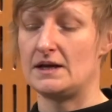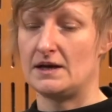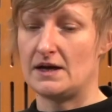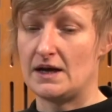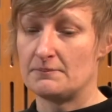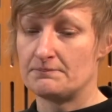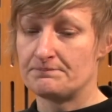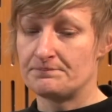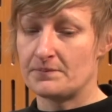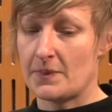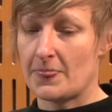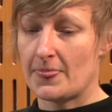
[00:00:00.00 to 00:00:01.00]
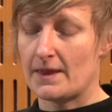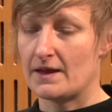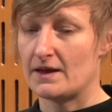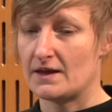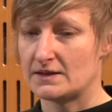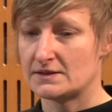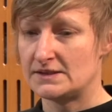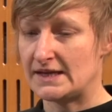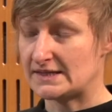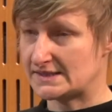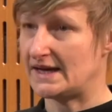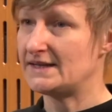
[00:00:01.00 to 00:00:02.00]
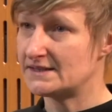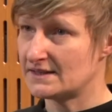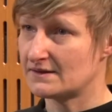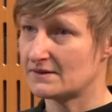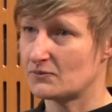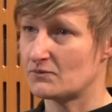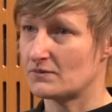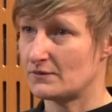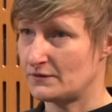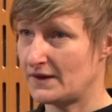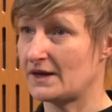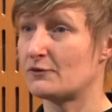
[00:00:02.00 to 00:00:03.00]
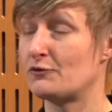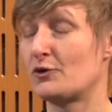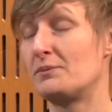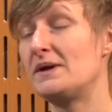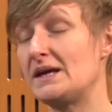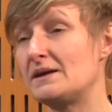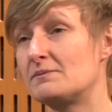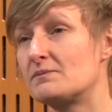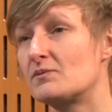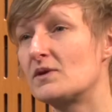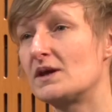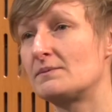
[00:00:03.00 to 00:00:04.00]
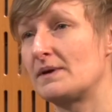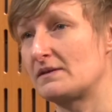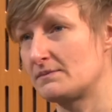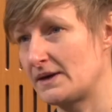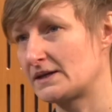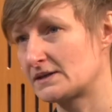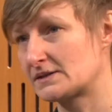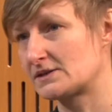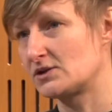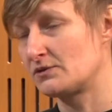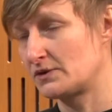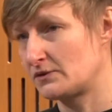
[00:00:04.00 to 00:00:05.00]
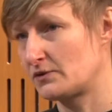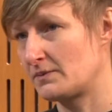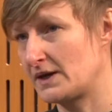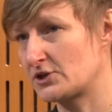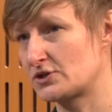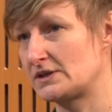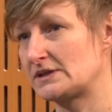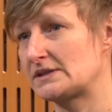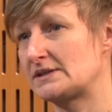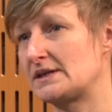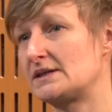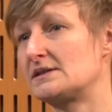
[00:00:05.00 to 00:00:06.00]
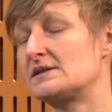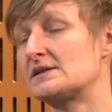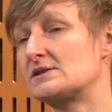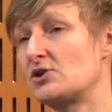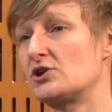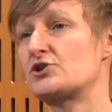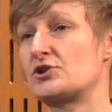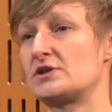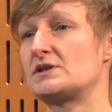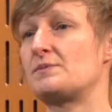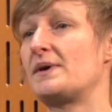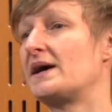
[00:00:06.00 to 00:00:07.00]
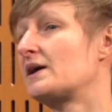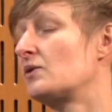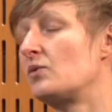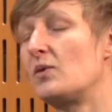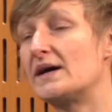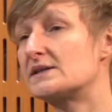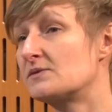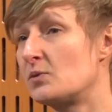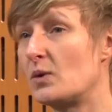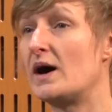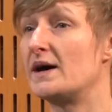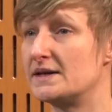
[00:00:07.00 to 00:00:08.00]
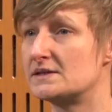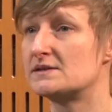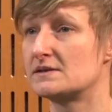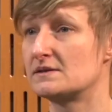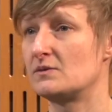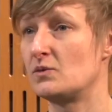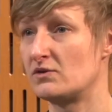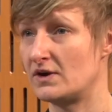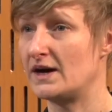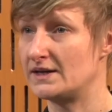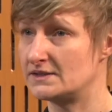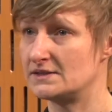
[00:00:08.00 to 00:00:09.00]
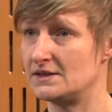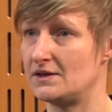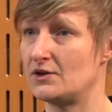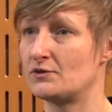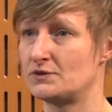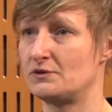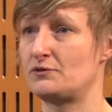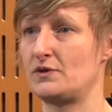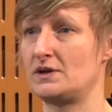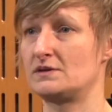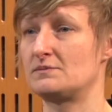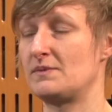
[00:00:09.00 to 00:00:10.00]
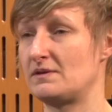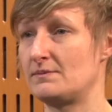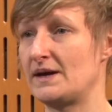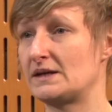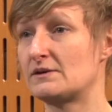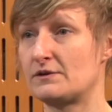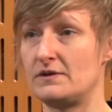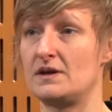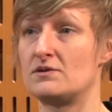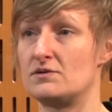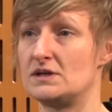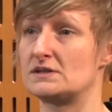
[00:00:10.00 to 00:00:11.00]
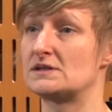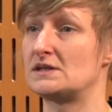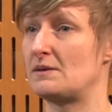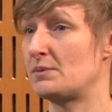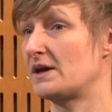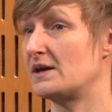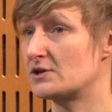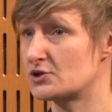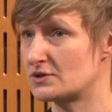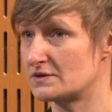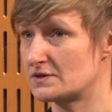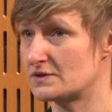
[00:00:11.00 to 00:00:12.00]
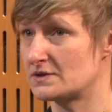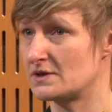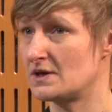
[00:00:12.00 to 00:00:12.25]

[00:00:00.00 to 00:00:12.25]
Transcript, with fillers: Um, the exciting thing for me in mathematics of information is that it is nurtured by quite a wide variety of different mathematical theories and applications.